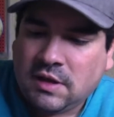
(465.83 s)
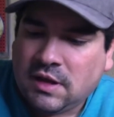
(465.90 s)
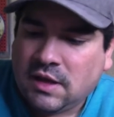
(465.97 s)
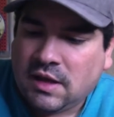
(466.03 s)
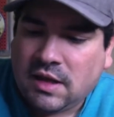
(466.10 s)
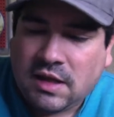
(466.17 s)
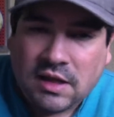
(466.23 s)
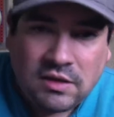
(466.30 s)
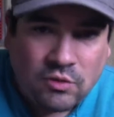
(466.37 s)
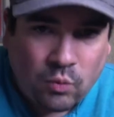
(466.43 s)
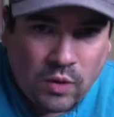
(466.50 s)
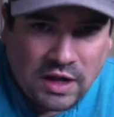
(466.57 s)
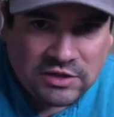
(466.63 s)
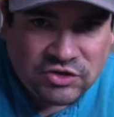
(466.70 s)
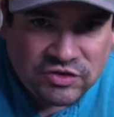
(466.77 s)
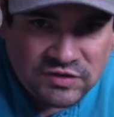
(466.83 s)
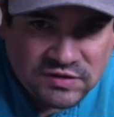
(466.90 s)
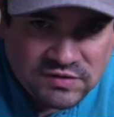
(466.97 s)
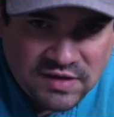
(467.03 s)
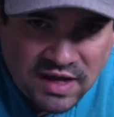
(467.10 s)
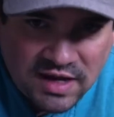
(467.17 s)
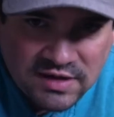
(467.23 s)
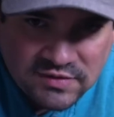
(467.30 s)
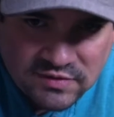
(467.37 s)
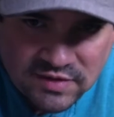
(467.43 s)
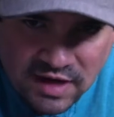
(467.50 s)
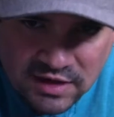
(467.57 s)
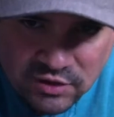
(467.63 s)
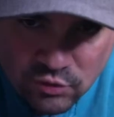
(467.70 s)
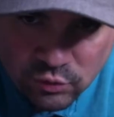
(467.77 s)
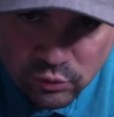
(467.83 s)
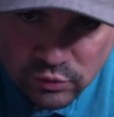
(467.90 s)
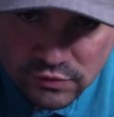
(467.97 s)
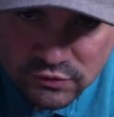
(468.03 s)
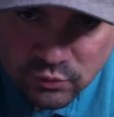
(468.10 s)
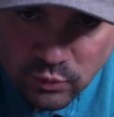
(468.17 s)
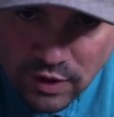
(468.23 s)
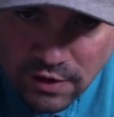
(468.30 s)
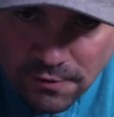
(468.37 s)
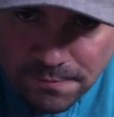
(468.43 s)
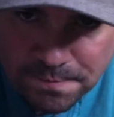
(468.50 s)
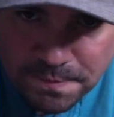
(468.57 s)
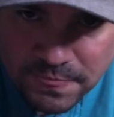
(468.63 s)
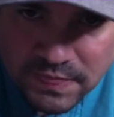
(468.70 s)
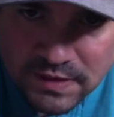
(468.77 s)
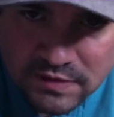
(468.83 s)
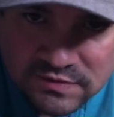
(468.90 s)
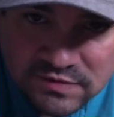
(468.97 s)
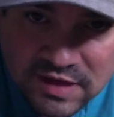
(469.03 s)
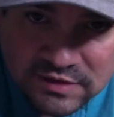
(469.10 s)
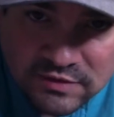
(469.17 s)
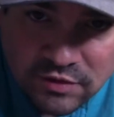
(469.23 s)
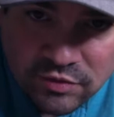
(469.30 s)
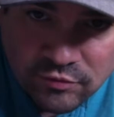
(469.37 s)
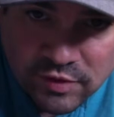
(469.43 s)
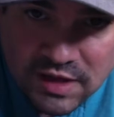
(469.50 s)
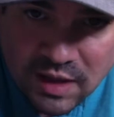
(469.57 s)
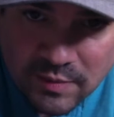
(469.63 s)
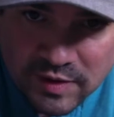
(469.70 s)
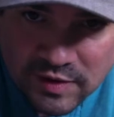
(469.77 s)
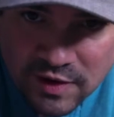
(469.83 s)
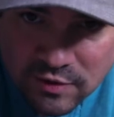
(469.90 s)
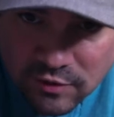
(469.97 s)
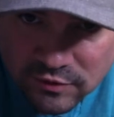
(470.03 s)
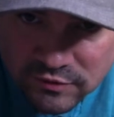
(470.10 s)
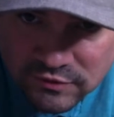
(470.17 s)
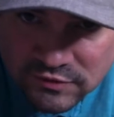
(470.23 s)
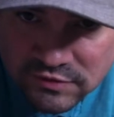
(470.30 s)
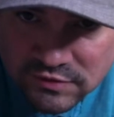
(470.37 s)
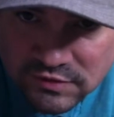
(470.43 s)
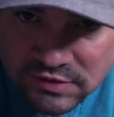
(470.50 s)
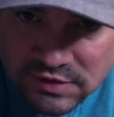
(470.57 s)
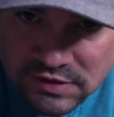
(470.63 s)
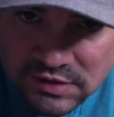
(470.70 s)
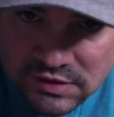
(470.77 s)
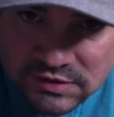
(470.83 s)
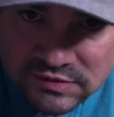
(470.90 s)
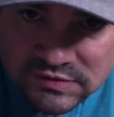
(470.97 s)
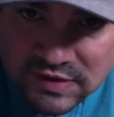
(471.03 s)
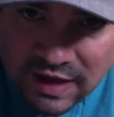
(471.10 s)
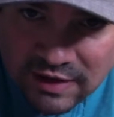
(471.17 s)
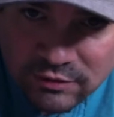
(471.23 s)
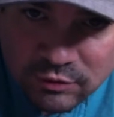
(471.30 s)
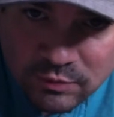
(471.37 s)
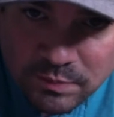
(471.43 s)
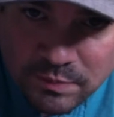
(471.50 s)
And the watch design is kind of cool as well. It's got the Three Caballeros, Donald,